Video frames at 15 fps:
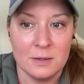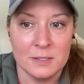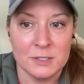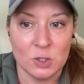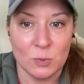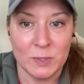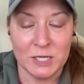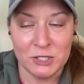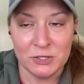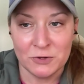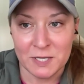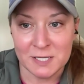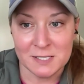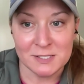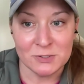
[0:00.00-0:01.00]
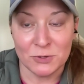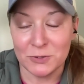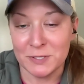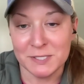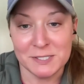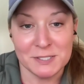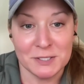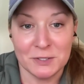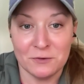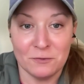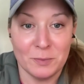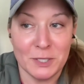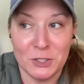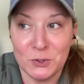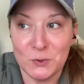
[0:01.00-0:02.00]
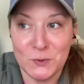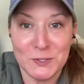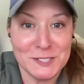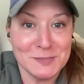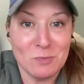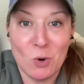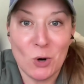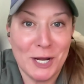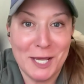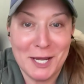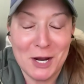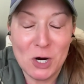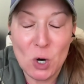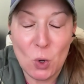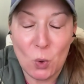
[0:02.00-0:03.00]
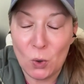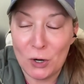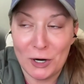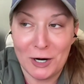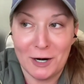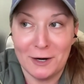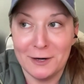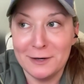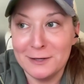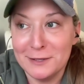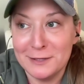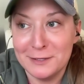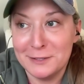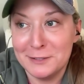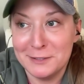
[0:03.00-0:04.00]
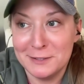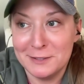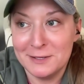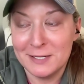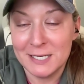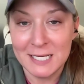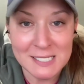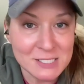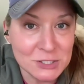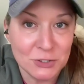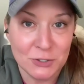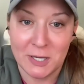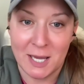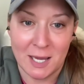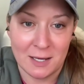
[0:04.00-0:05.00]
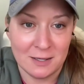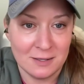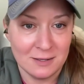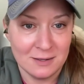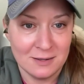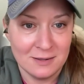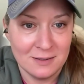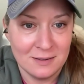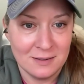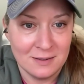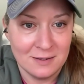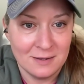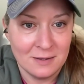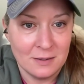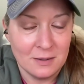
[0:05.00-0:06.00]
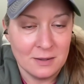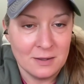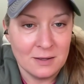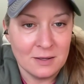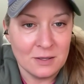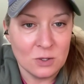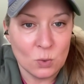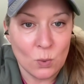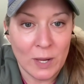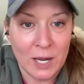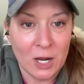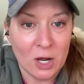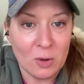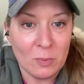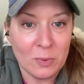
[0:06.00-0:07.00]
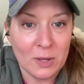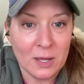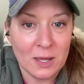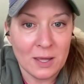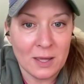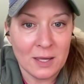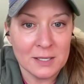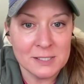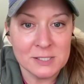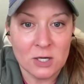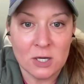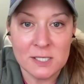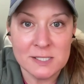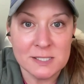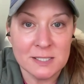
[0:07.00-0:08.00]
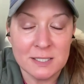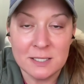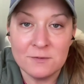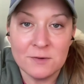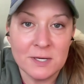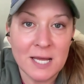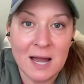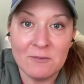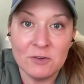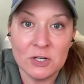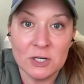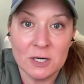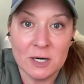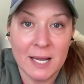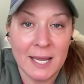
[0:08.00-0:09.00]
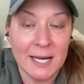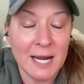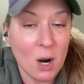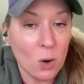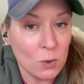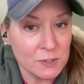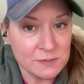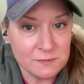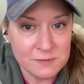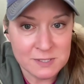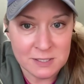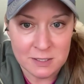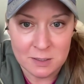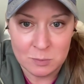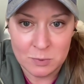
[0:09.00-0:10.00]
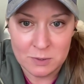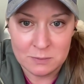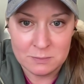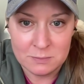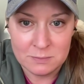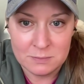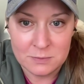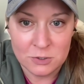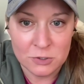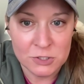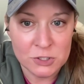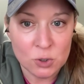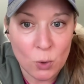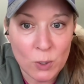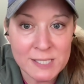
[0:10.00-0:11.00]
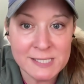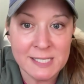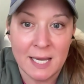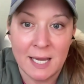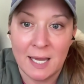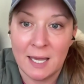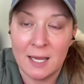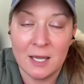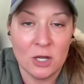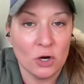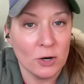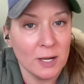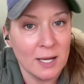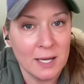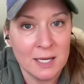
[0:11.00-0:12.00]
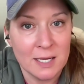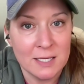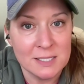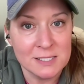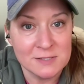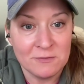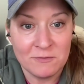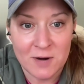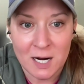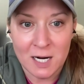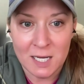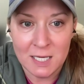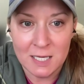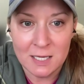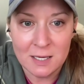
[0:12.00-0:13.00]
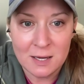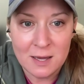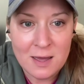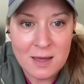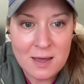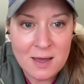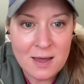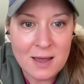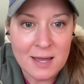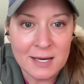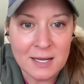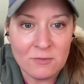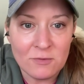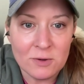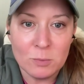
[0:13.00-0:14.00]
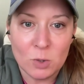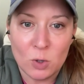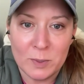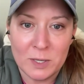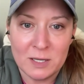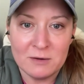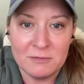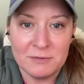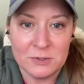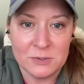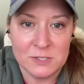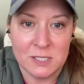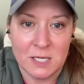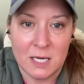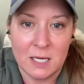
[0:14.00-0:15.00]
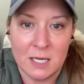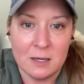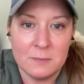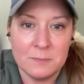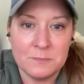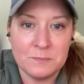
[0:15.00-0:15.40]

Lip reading: So picture this, or this could have been you this morning or yesterday. You wake up exhausted even after 8 hours of sleep. Your joints ache, your head is foggy, and every moment feels like